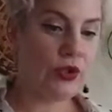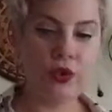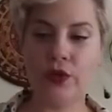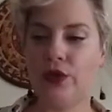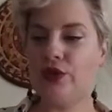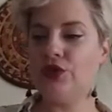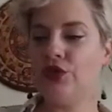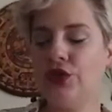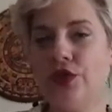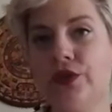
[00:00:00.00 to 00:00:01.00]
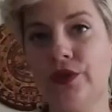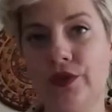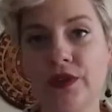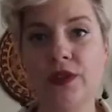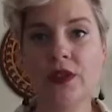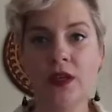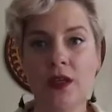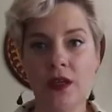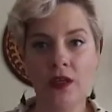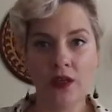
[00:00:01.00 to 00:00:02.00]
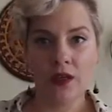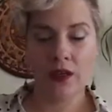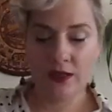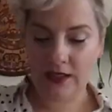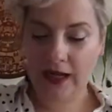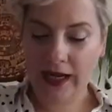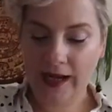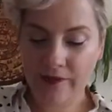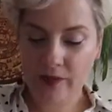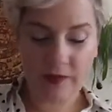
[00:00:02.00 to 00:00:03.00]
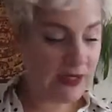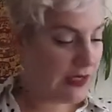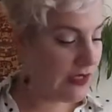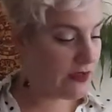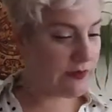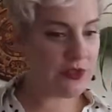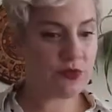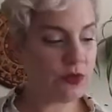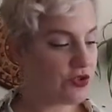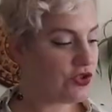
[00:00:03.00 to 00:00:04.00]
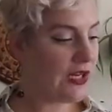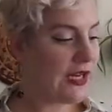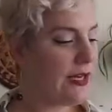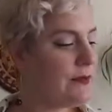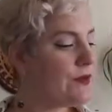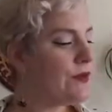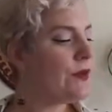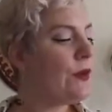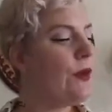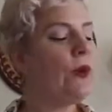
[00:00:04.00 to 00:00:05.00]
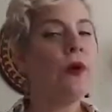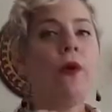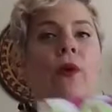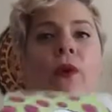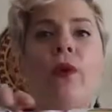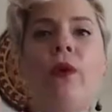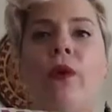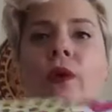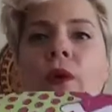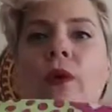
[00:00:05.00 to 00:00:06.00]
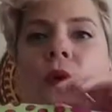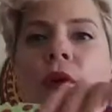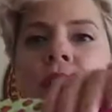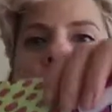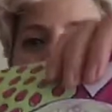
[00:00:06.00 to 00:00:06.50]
you can choose to have them be individual shapes or you